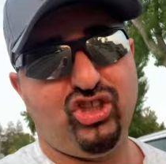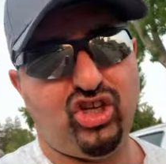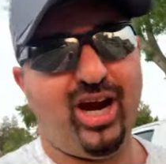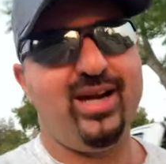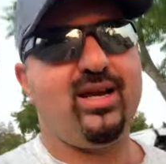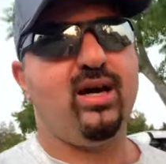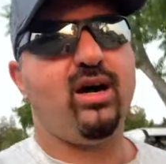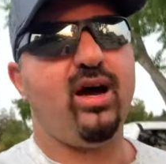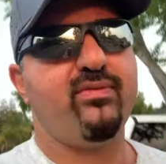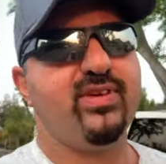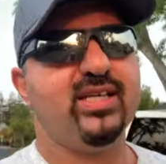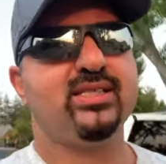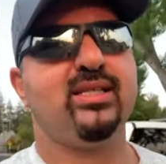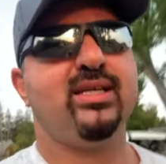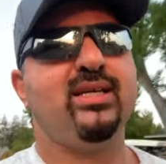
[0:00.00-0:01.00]
China,
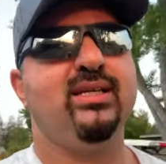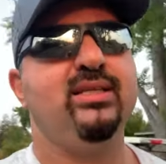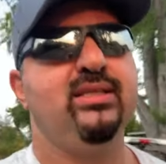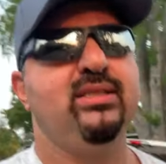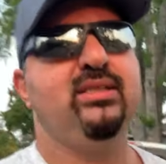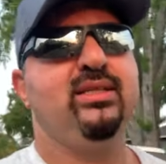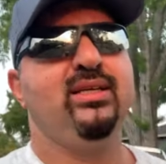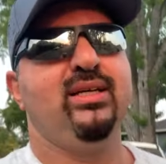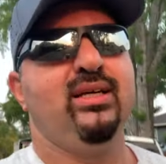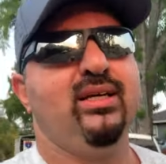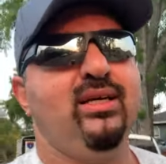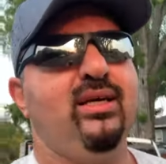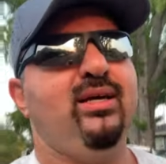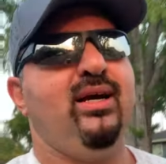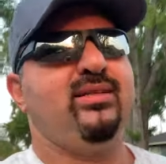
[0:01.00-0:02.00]
obviously,
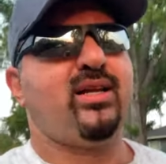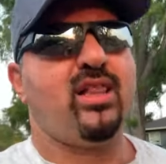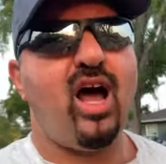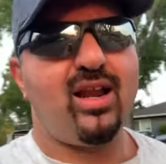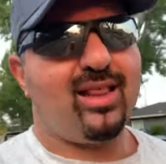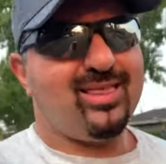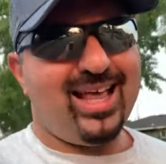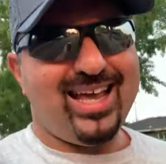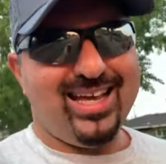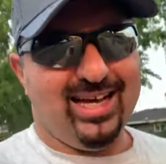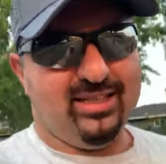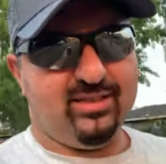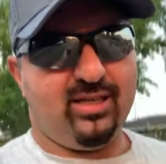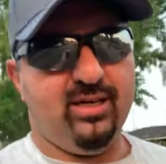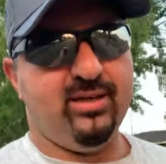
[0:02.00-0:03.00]
it's a lot of
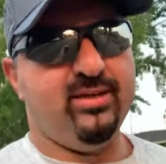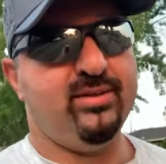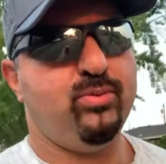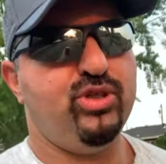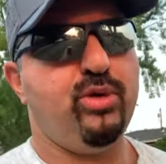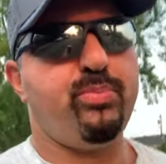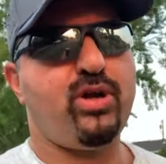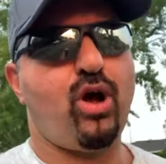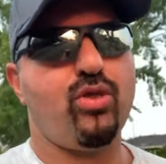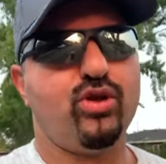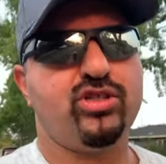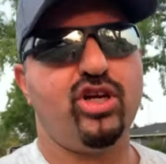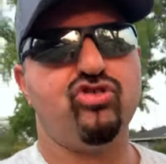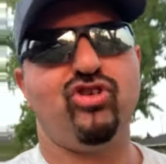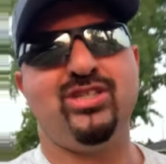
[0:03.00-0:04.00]
land when you put all
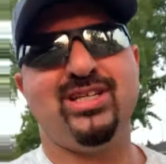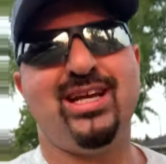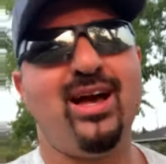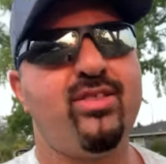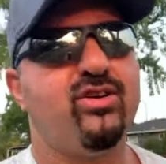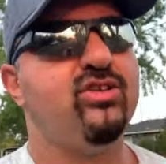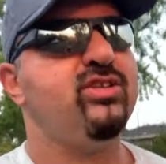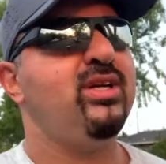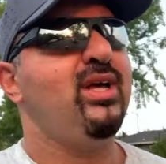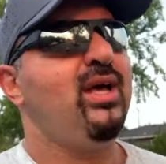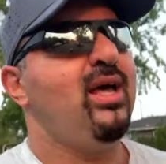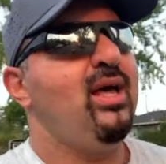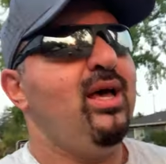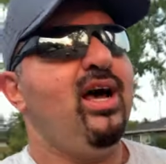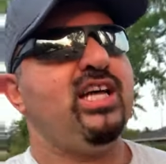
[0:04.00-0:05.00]
those countries together,
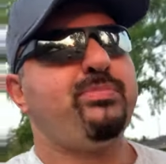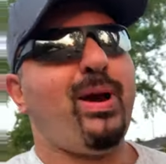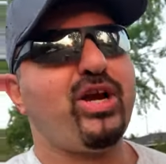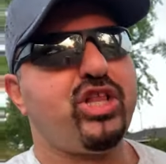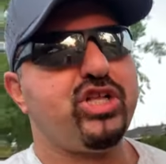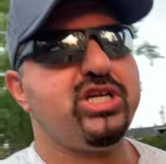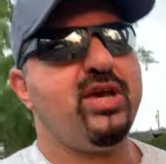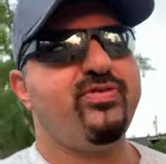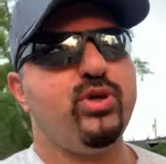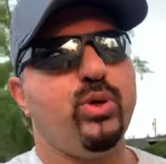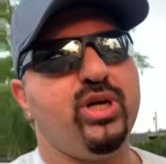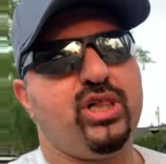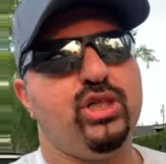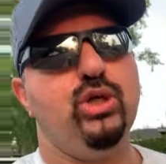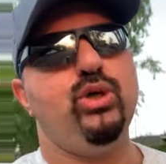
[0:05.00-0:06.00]
especially if you
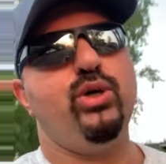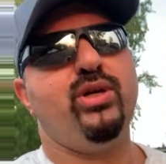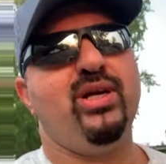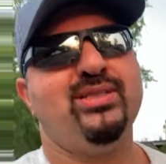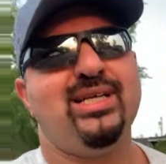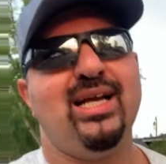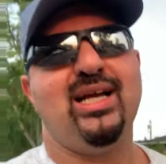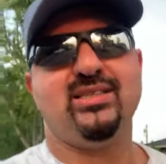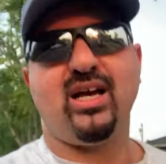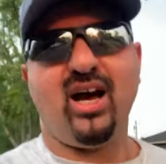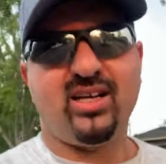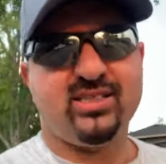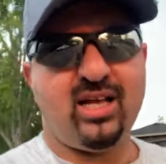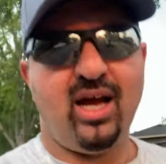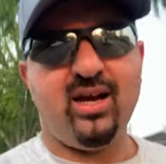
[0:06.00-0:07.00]
include, say,
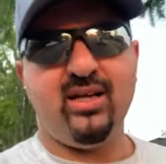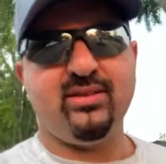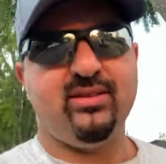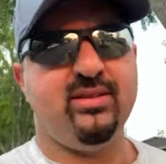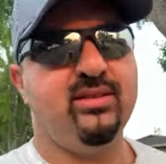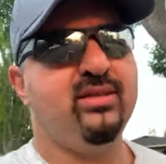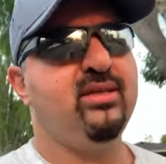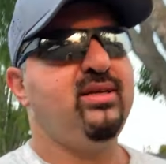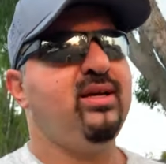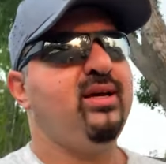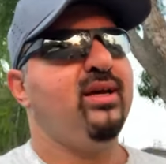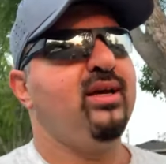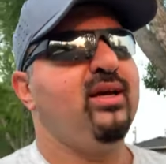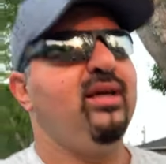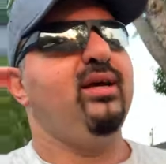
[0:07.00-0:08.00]
Kazakhstan,
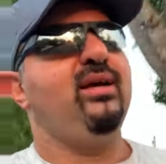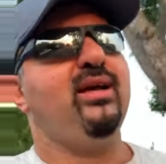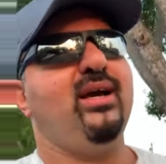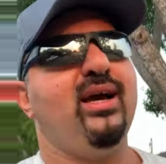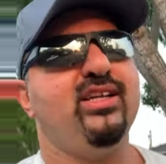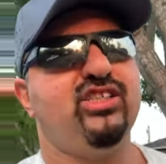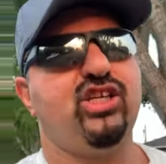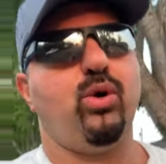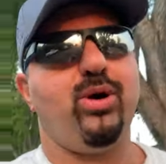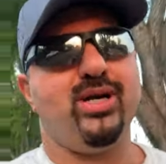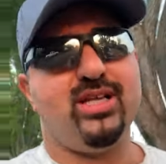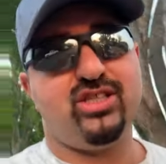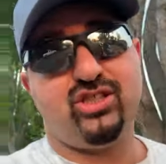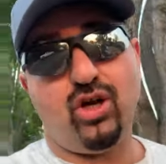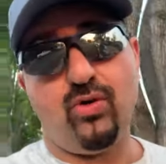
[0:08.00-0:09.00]
and so
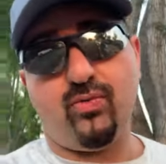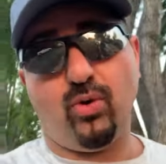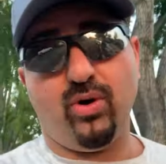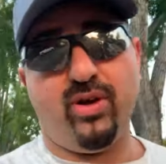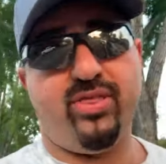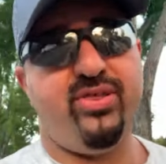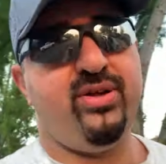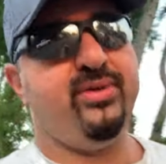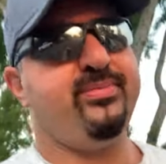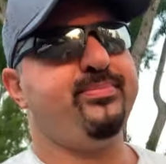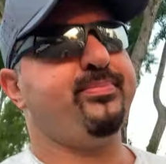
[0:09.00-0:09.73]
on and so forth.